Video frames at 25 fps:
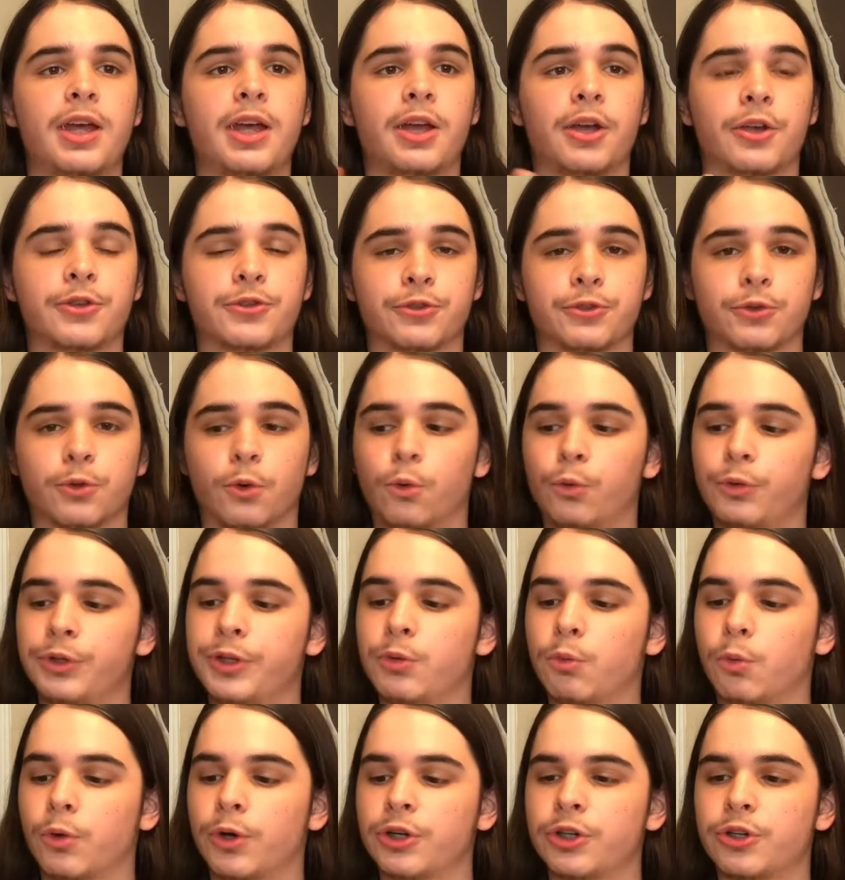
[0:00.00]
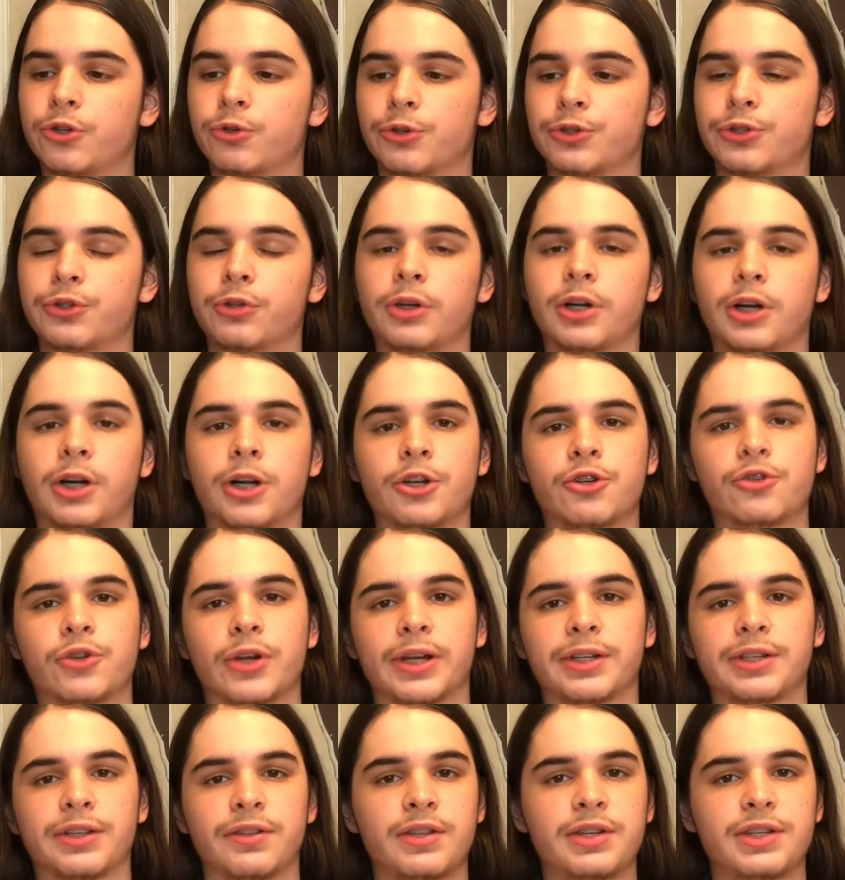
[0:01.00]
Because there's only 1 crystal
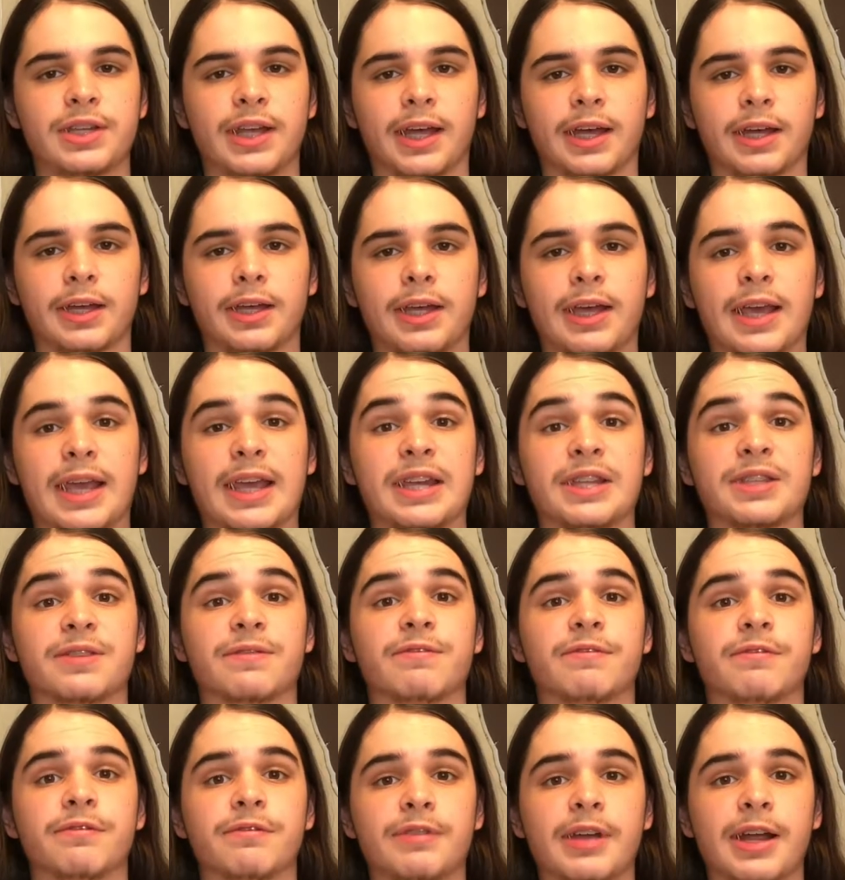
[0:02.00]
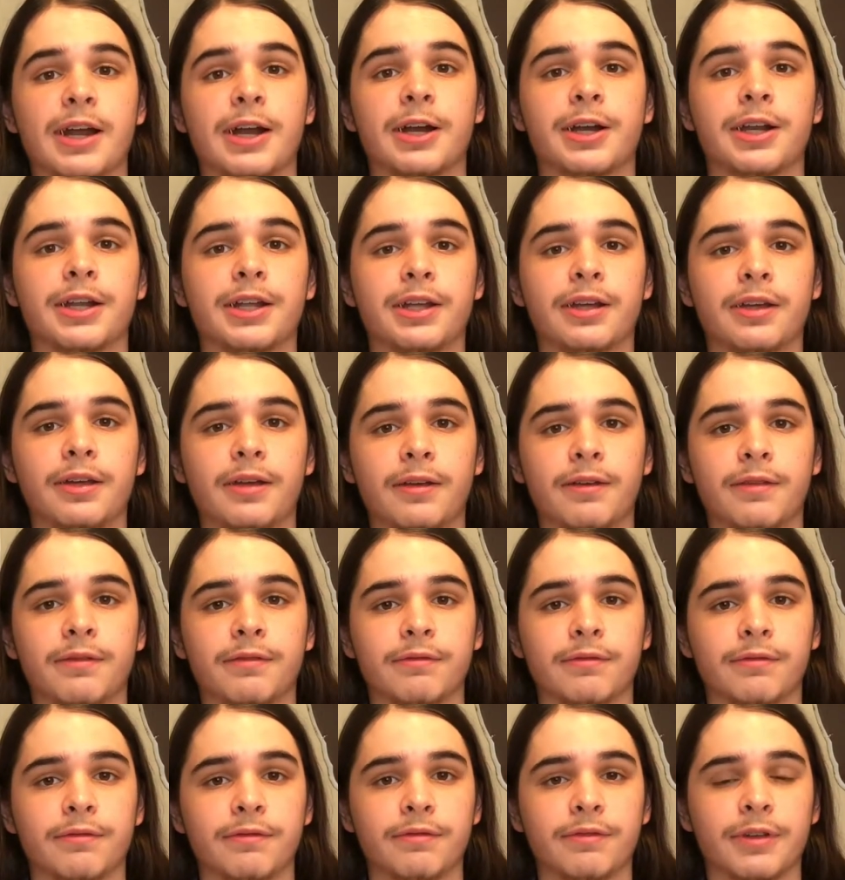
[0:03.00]
contract in the deck, and it's very,
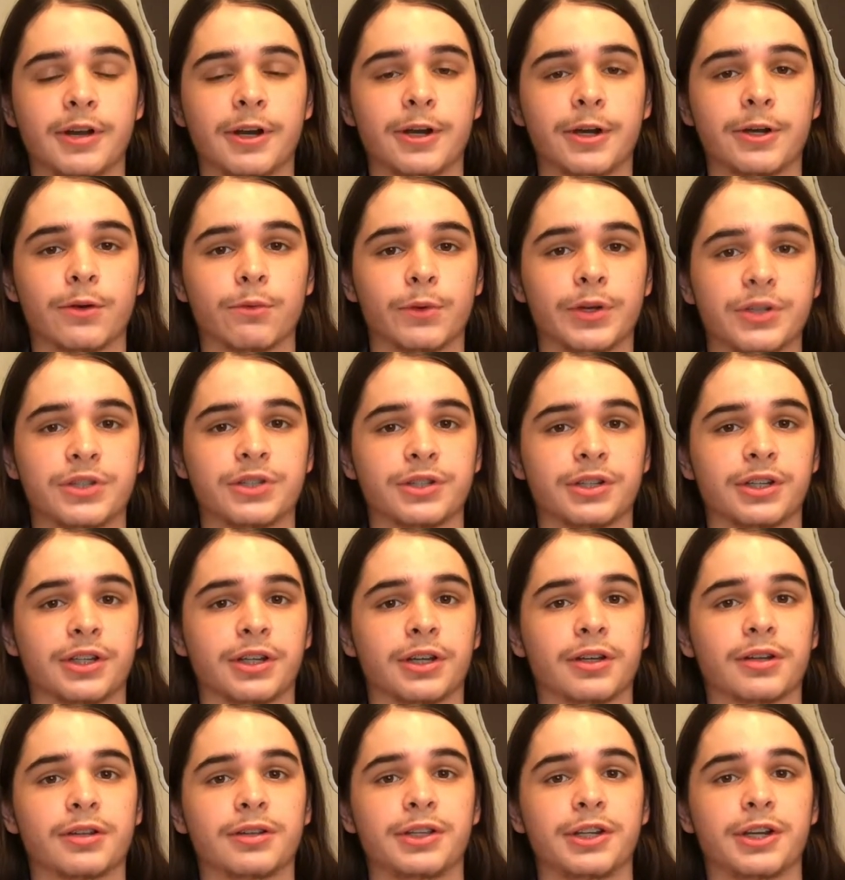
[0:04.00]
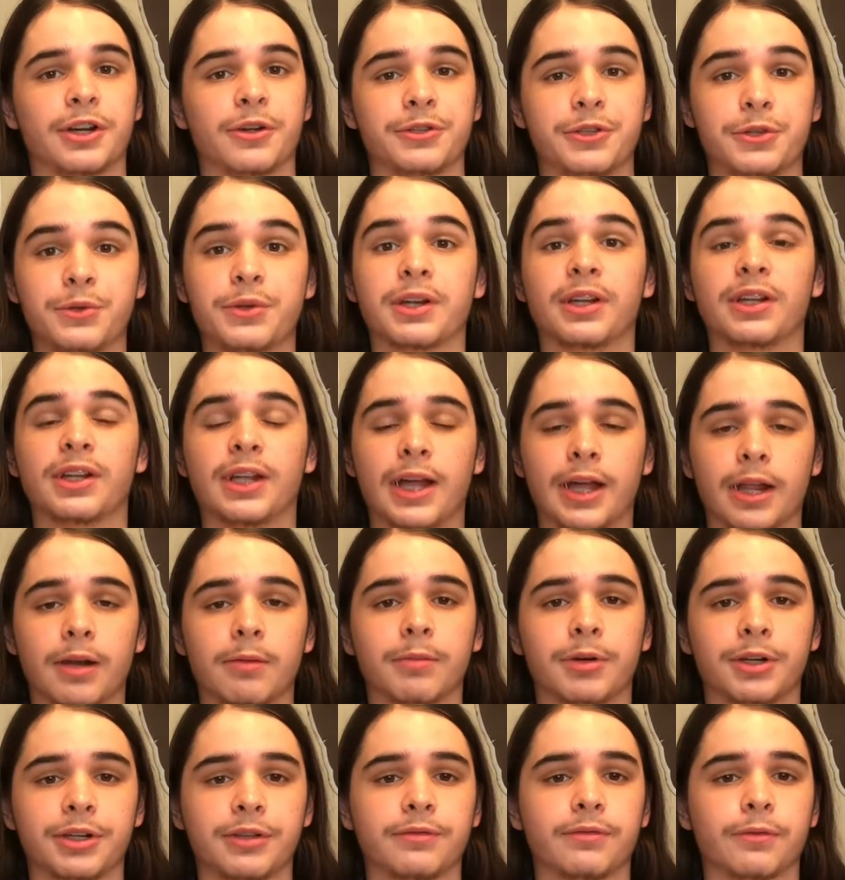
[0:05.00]
very richening. You know, you get a lot of
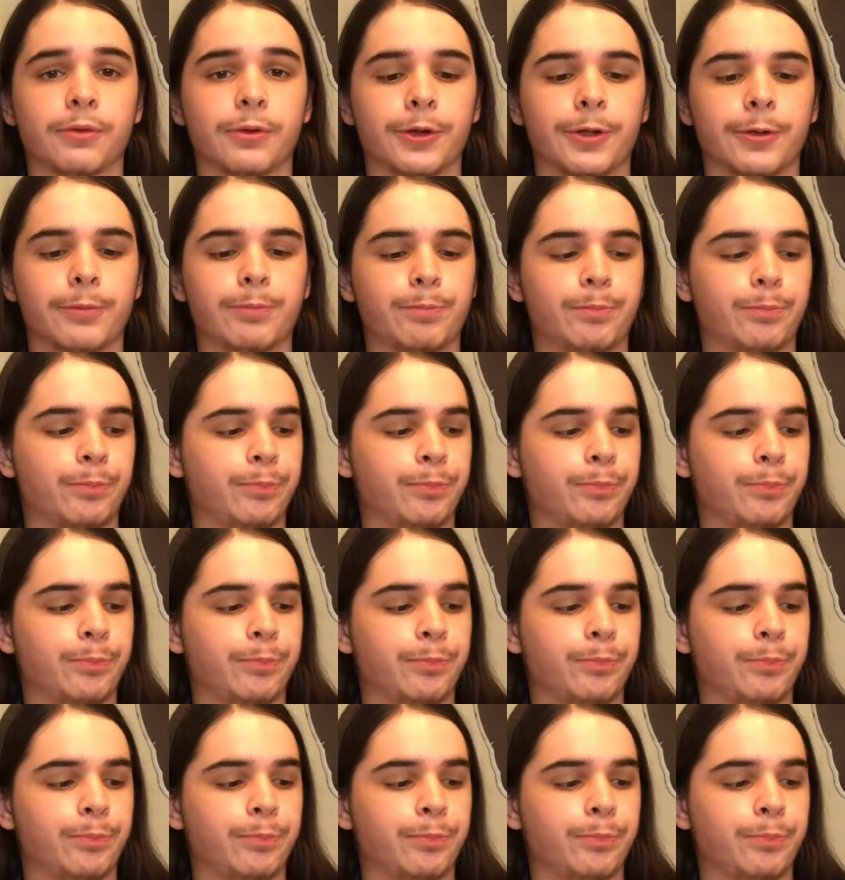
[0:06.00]
money for it.